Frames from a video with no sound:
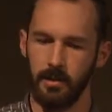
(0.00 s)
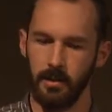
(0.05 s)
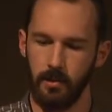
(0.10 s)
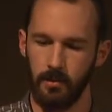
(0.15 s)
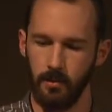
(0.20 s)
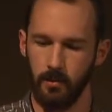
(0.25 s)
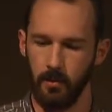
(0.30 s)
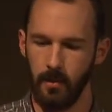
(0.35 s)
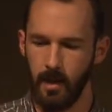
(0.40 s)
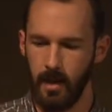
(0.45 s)

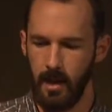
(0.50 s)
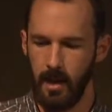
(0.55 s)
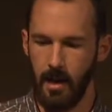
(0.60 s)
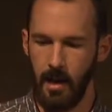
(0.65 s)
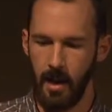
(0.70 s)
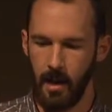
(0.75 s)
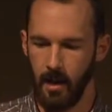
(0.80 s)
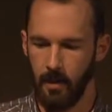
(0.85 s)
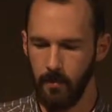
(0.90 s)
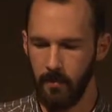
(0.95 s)
to
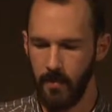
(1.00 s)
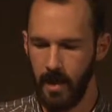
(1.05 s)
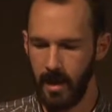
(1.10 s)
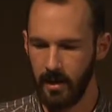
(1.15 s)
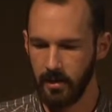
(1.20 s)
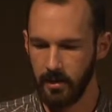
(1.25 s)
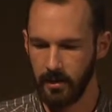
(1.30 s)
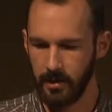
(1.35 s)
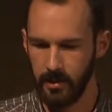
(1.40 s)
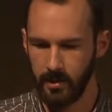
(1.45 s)
um,
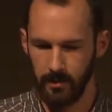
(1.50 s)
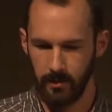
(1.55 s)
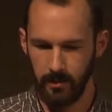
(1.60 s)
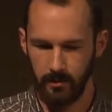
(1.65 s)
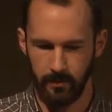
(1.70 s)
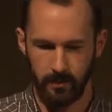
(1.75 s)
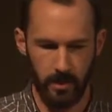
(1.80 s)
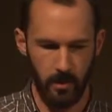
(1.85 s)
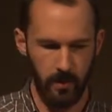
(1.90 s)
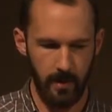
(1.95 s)
actually
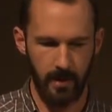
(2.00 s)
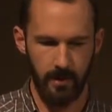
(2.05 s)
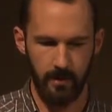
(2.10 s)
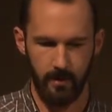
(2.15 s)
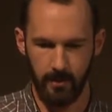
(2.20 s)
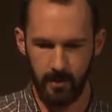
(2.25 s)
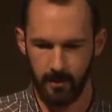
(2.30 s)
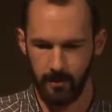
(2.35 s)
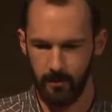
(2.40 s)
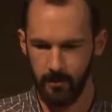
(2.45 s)
do
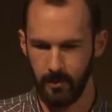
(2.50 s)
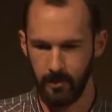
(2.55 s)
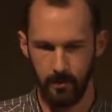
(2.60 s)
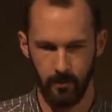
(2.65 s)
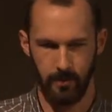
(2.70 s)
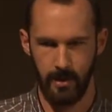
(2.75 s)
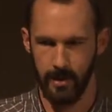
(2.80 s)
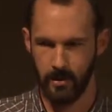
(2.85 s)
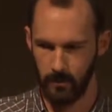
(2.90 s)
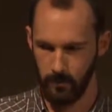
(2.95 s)
anything the
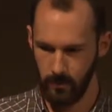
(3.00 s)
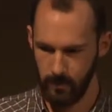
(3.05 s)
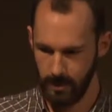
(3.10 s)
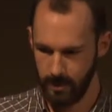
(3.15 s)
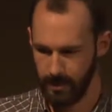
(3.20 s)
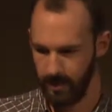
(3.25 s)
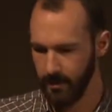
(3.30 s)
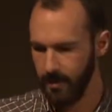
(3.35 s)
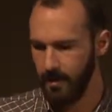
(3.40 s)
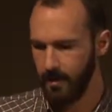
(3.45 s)
correct
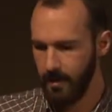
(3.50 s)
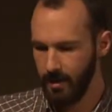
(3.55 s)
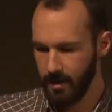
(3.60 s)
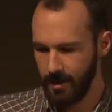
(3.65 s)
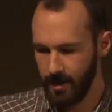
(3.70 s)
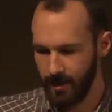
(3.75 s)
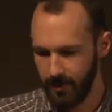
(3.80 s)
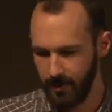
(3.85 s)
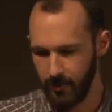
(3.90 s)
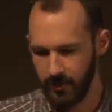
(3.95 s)
way,
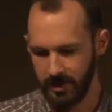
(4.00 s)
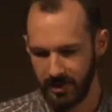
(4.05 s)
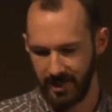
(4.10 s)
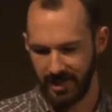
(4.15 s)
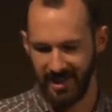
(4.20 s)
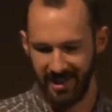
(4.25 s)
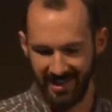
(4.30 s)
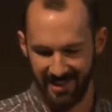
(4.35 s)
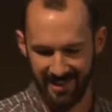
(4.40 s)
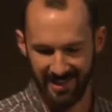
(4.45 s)
uh, which,
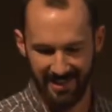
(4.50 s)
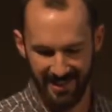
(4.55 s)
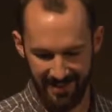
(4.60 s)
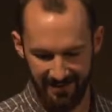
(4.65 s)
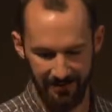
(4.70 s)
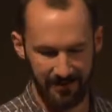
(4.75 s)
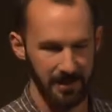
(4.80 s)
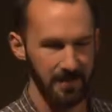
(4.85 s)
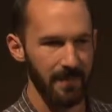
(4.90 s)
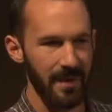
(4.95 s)

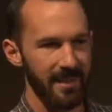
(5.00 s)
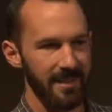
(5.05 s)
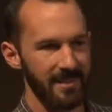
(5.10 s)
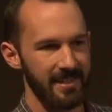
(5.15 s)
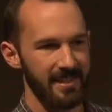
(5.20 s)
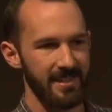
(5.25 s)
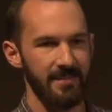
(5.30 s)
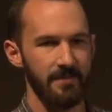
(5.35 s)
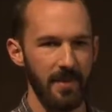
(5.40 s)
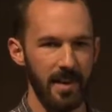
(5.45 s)
which
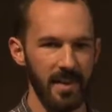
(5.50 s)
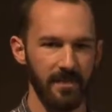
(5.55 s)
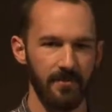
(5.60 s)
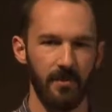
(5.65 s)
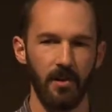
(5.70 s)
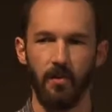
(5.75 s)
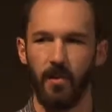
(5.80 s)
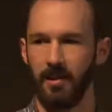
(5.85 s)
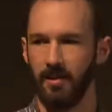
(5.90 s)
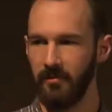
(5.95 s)
makes, makes for
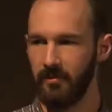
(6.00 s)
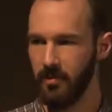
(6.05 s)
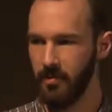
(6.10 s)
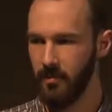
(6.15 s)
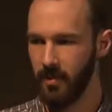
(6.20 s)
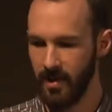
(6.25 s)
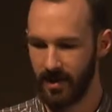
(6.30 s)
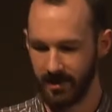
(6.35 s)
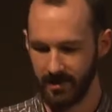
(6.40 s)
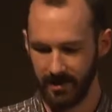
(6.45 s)
quite a few
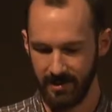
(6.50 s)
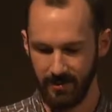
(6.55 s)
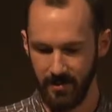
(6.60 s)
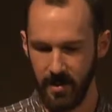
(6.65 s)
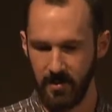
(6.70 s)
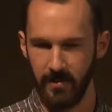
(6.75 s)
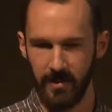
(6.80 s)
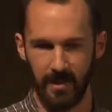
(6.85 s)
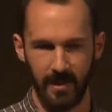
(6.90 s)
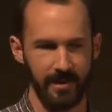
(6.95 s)
bugs. And
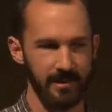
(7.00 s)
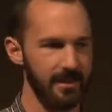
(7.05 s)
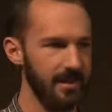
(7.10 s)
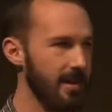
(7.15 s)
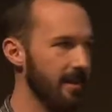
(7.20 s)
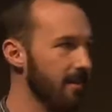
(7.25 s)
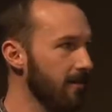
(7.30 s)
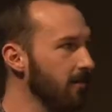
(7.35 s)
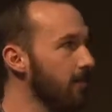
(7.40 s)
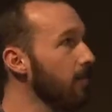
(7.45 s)
maybe that's
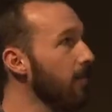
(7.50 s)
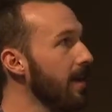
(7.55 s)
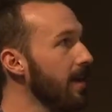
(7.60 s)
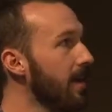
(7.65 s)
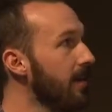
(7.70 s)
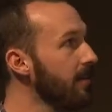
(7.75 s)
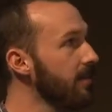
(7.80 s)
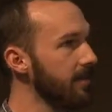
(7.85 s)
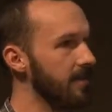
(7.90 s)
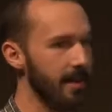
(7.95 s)
how we
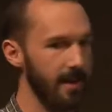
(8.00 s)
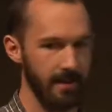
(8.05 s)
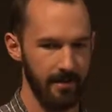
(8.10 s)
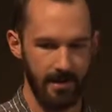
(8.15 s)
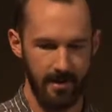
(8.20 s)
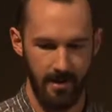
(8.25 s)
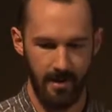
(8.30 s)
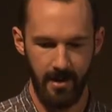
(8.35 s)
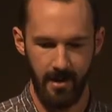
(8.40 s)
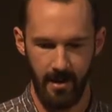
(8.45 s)
got to that
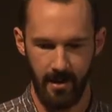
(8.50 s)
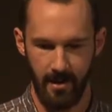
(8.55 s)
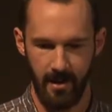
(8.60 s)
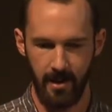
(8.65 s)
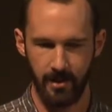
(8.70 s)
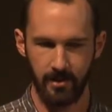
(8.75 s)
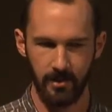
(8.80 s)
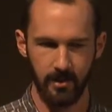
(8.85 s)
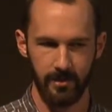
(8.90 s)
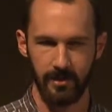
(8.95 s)
uh,
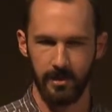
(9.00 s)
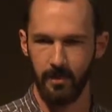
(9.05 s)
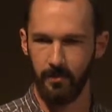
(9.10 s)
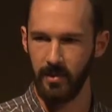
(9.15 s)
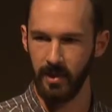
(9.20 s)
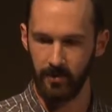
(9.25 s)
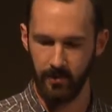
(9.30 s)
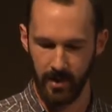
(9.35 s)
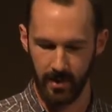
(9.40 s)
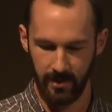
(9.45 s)
100 and
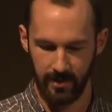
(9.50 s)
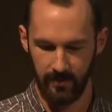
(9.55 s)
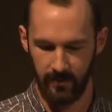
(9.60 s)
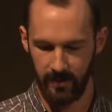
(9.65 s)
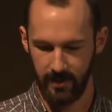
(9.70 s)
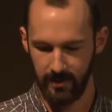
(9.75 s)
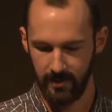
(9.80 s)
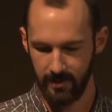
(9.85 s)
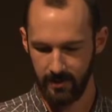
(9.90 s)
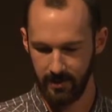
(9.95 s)
something bugs
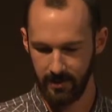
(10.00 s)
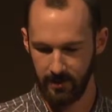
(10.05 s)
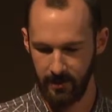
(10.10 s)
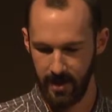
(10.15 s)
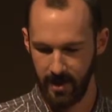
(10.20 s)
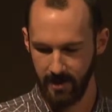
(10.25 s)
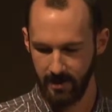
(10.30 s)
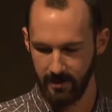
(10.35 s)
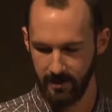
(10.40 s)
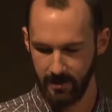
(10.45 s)
fixed this
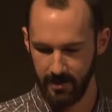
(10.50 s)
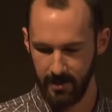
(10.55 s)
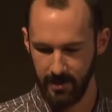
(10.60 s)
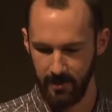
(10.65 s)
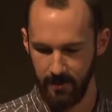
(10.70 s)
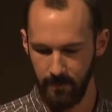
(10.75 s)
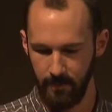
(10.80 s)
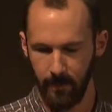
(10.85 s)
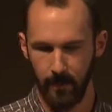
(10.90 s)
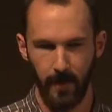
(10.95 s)
past, uh,
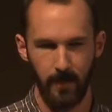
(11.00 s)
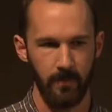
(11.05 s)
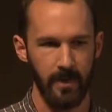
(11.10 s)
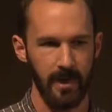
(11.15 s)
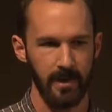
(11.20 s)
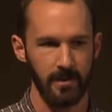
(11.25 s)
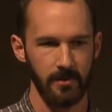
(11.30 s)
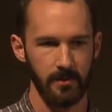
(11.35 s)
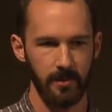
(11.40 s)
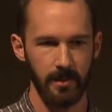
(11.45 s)

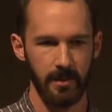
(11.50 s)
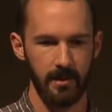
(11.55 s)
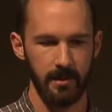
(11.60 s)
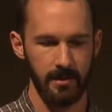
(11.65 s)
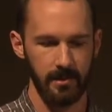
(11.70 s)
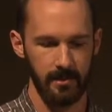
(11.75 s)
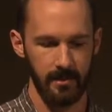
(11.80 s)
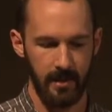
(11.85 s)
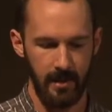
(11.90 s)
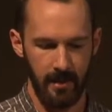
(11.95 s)
past
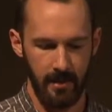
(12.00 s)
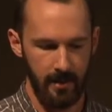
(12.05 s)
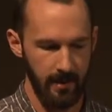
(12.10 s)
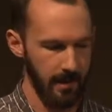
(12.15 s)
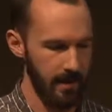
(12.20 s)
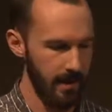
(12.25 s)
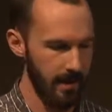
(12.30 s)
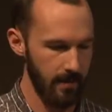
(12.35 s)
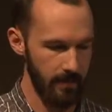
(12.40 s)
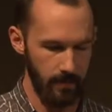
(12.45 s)
release.
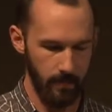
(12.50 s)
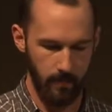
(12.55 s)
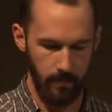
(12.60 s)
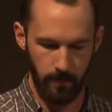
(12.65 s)
Um,